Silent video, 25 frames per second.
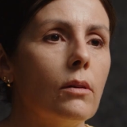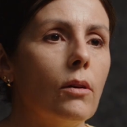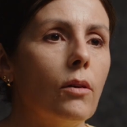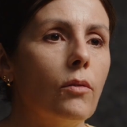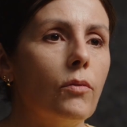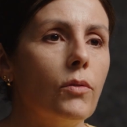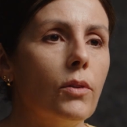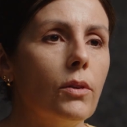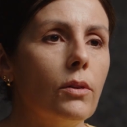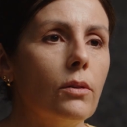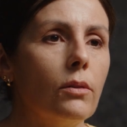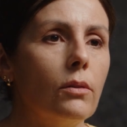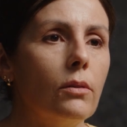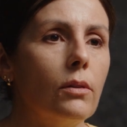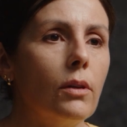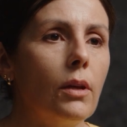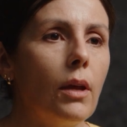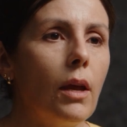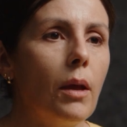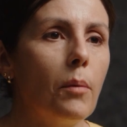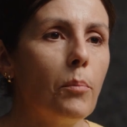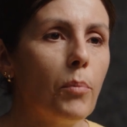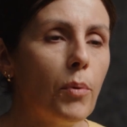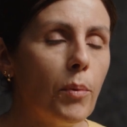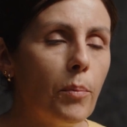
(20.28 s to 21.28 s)
of the
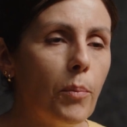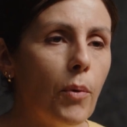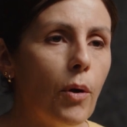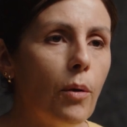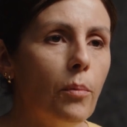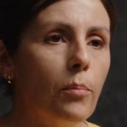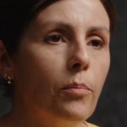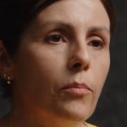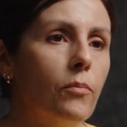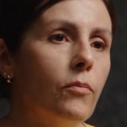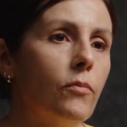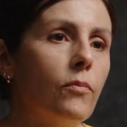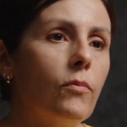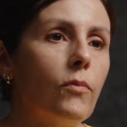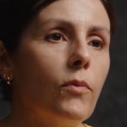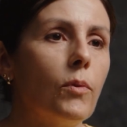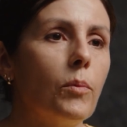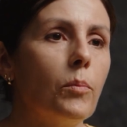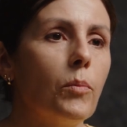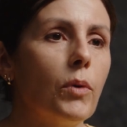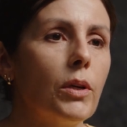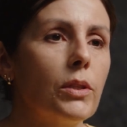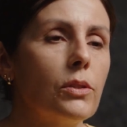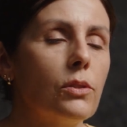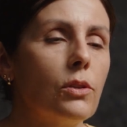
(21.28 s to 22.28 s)
Neampa Mob
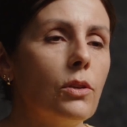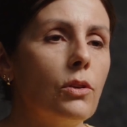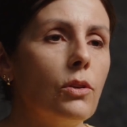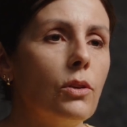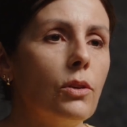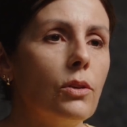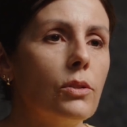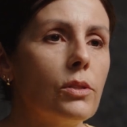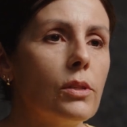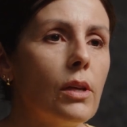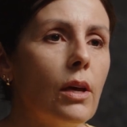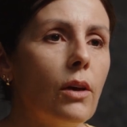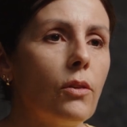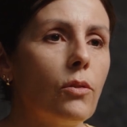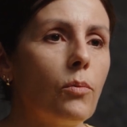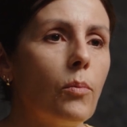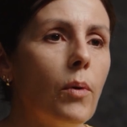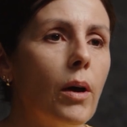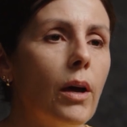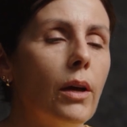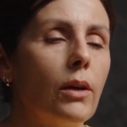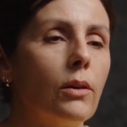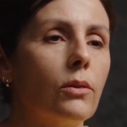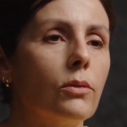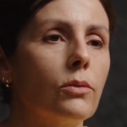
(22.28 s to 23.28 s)
from Western New South
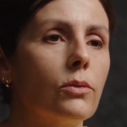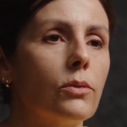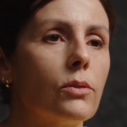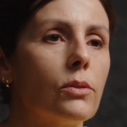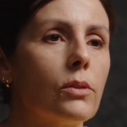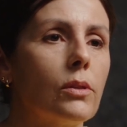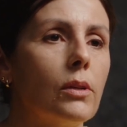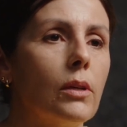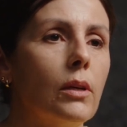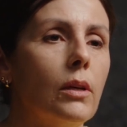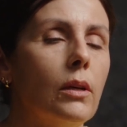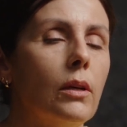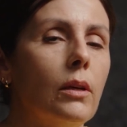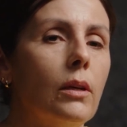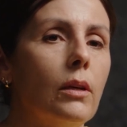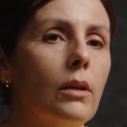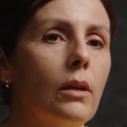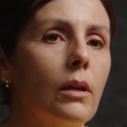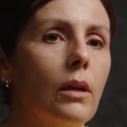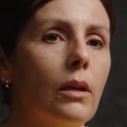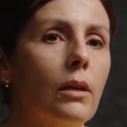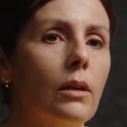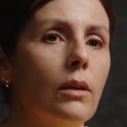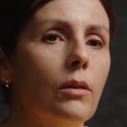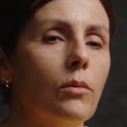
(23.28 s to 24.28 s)
Wales,
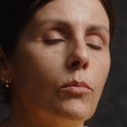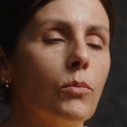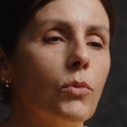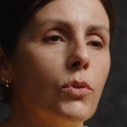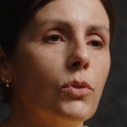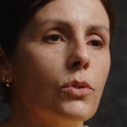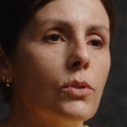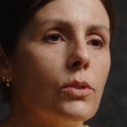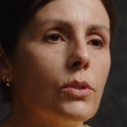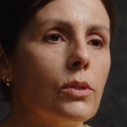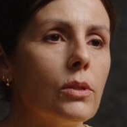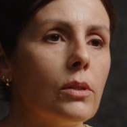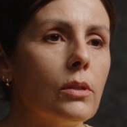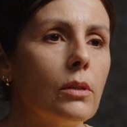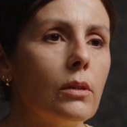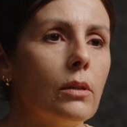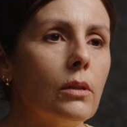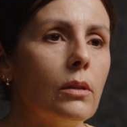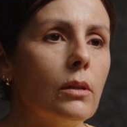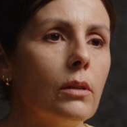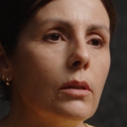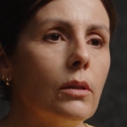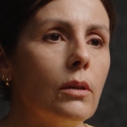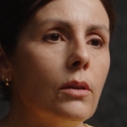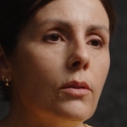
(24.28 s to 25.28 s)
and it was
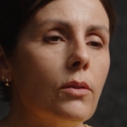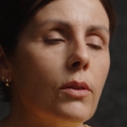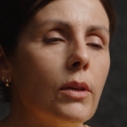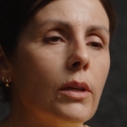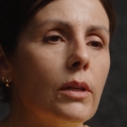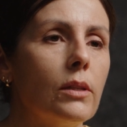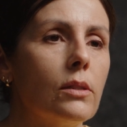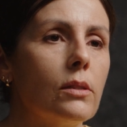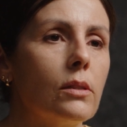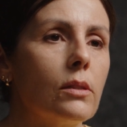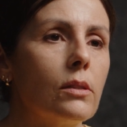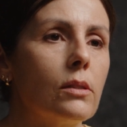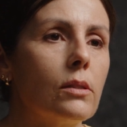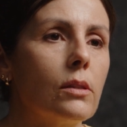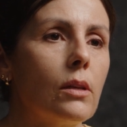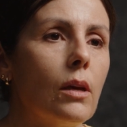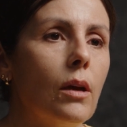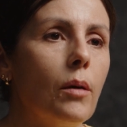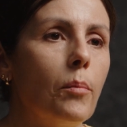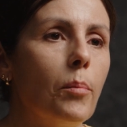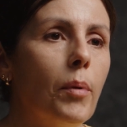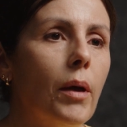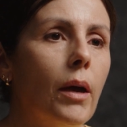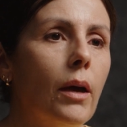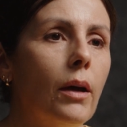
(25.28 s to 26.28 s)
a thesis
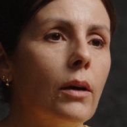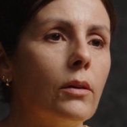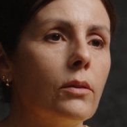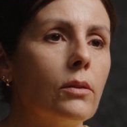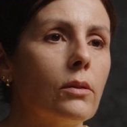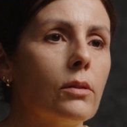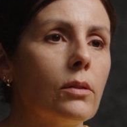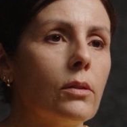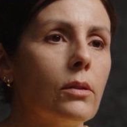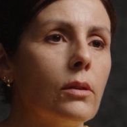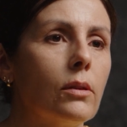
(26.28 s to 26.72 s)
about